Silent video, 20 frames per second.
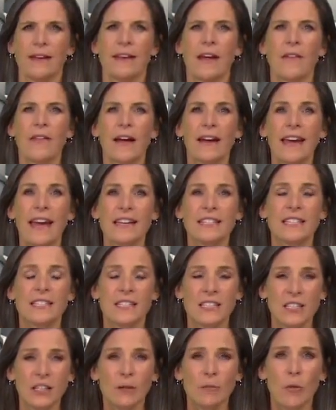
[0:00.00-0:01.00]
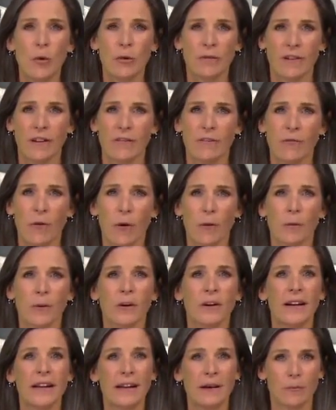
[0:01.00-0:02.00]
Now, that case is still moving
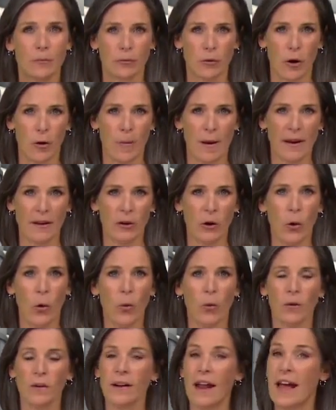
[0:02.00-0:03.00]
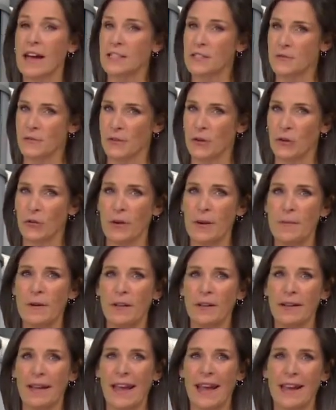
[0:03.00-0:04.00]
forward in probate court. As for the
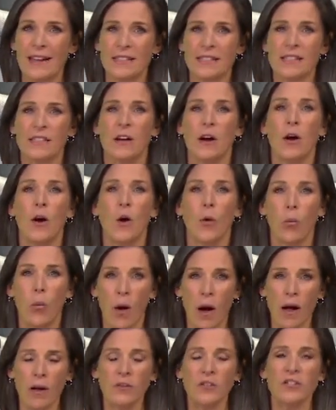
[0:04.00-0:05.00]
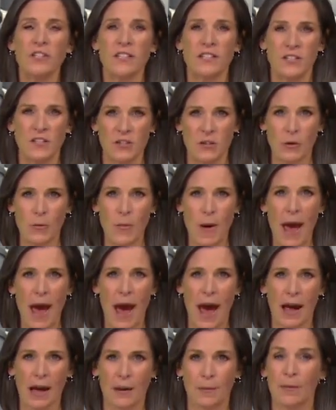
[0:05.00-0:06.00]
criminal case, Walshe is due
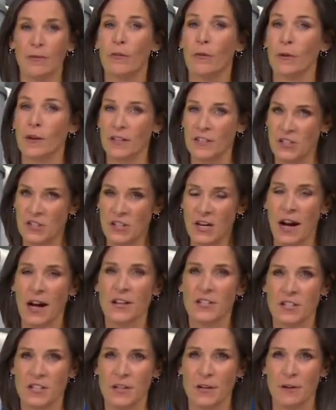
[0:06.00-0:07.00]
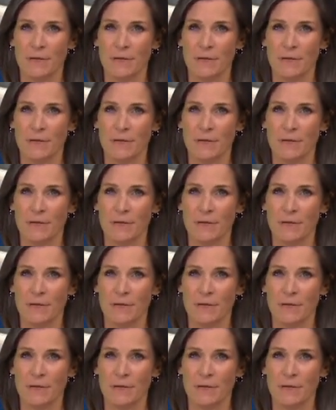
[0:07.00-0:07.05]
back before a judge in